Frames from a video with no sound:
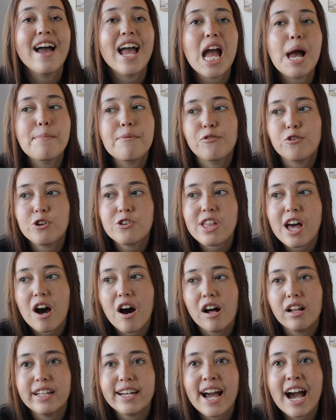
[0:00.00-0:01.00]
and before that
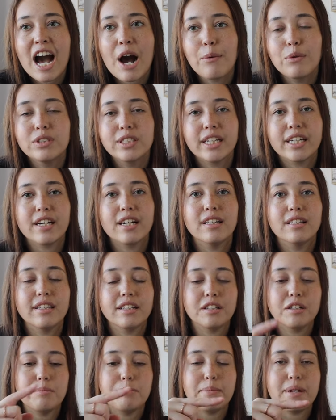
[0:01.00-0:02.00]
all I had was like a
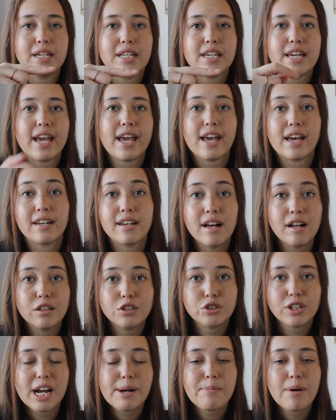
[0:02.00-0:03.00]
little mini handheld
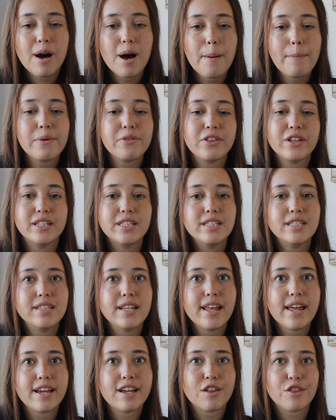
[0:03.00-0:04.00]
tripod but this is
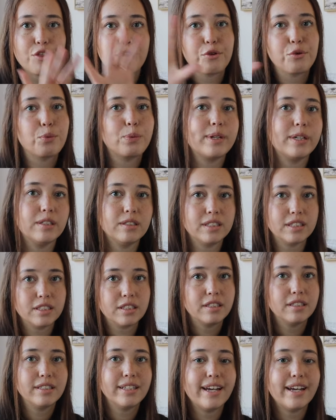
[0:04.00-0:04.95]
like the real deal.